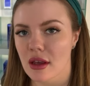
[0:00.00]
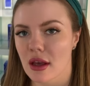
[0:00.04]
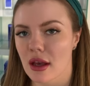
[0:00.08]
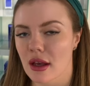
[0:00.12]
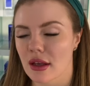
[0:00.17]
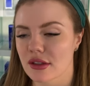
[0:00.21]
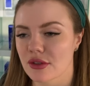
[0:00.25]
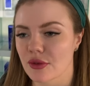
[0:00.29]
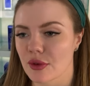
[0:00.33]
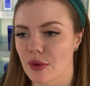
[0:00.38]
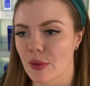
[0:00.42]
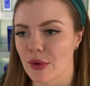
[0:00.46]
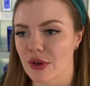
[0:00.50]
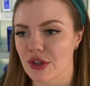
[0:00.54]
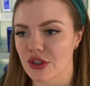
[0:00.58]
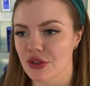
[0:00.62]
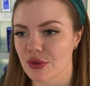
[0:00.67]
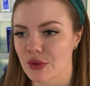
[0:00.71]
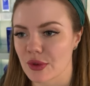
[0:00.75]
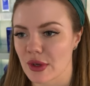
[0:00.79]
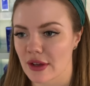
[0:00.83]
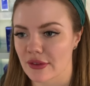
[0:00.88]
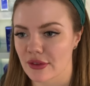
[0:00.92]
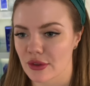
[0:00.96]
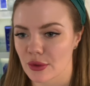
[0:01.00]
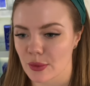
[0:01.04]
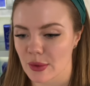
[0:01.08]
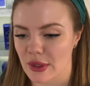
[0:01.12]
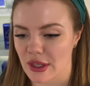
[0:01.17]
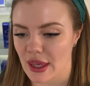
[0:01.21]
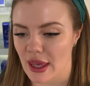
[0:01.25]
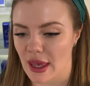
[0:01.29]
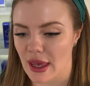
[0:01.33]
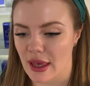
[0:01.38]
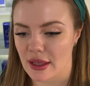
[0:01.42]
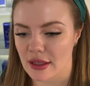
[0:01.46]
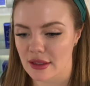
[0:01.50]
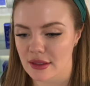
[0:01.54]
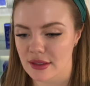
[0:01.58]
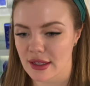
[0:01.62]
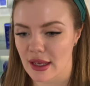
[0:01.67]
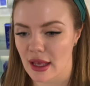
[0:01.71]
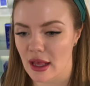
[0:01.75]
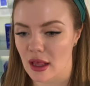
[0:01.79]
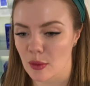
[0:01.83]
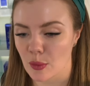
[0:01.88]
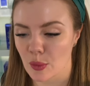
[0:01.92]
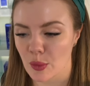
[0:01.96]
So we wanna do whatever we can to
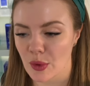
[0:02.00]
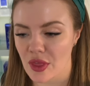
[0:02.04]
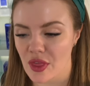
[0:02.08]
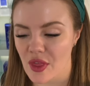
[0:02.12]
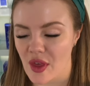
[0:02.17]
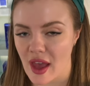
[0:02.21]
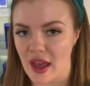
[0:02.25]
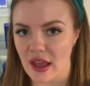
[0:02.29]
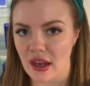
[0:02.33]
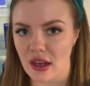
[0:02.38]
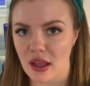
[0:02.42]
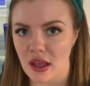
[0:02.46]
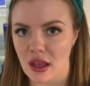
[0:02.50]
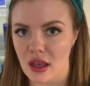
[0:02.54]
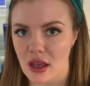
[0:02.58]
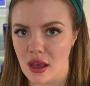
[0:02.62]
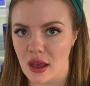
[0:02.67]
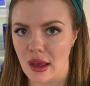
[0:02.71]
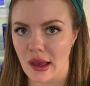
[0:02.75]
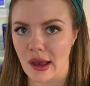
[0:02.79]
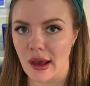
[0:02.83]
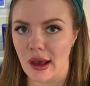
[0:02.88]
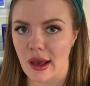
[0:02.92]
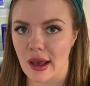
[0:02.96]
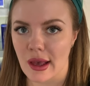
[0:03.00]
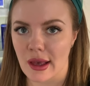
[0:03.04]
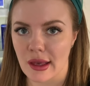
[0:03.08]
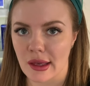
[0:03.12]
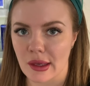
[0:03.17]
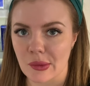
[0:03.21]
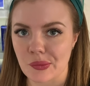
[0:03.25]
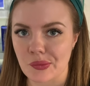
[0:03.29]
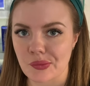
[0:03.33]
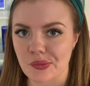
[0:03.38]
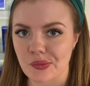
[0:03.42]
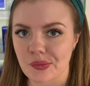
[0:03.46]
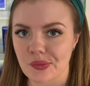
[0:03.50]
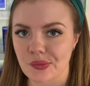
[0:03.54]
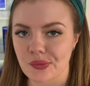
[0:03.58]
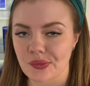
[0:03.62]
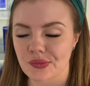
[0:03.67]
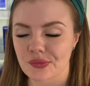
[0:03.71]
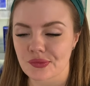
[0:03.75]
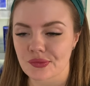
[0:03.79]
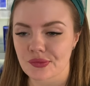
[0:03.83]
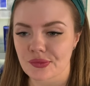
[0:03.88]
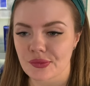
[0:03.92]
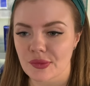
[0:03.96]
help with that. Um,
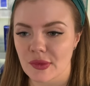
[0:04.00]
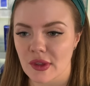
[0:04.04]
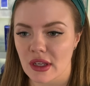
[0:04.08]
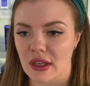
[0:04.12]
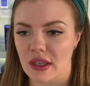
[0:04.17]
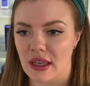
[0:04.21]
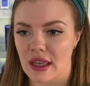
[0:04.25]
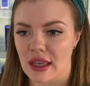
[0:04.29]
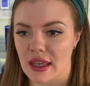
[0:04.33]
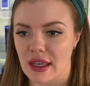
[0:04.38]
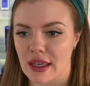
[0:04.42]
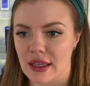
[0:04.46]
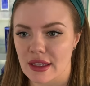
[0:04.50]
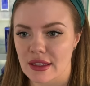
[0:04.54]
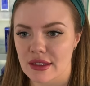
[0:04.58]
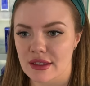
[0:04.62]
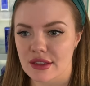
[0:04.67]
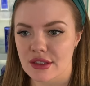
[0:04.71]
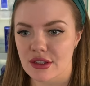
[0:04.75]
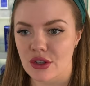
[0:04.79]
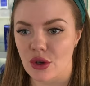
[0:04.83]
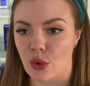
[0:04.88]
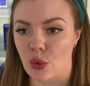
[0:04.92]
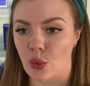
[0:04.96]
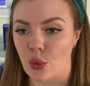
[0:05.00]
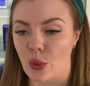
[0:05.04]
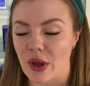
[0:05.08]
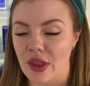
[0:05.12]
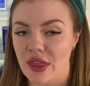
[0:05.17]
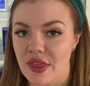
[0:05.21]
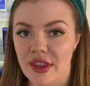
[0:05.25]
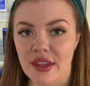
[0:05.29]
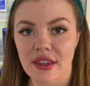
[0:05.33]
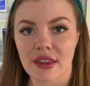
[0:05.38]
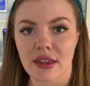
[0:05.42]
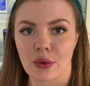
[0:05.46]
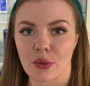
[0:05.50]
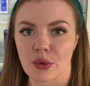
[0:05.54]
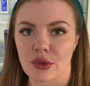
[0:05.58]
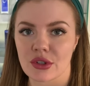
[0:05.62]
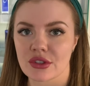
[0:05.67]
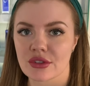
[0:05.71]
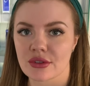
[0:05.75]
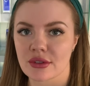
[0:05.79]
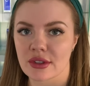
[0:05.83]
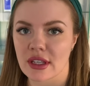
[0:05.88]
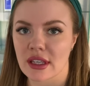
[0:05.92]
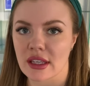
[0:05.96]
and so one thing that we're
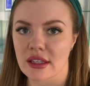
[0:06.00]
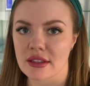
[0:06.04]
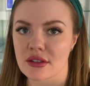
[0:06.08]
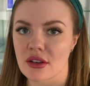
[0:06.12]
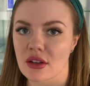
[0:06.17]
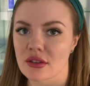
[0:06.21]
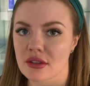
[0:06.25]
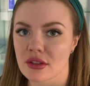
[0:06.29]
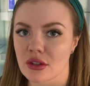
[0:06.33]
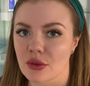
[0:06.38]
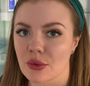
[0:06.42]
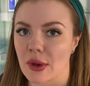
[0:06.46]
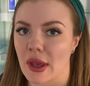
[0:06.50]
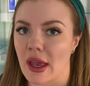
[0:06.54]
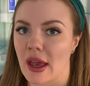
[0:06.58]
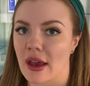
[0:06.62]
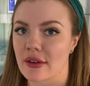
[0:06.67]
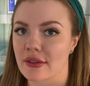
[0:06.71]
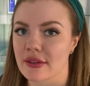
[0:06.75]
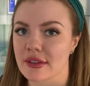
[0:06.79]
doing is also we have